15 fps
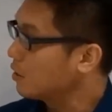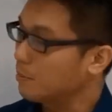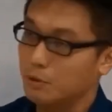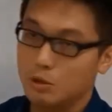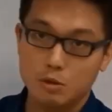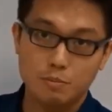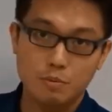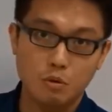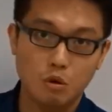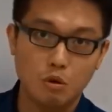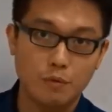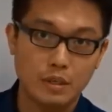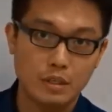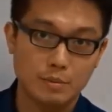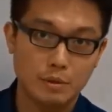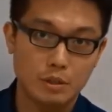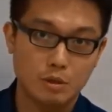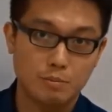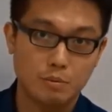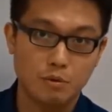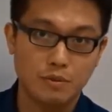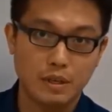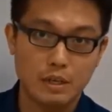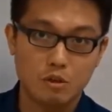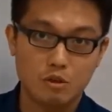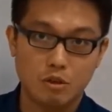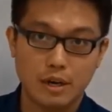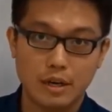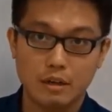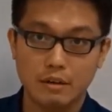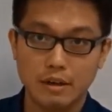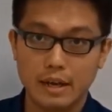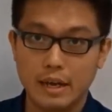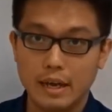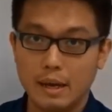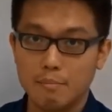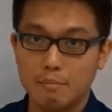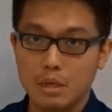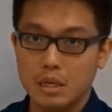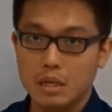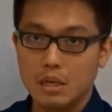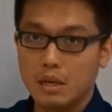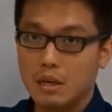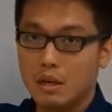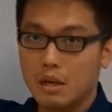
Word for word: supposed to prove, we're supposed to prove that triangle AMB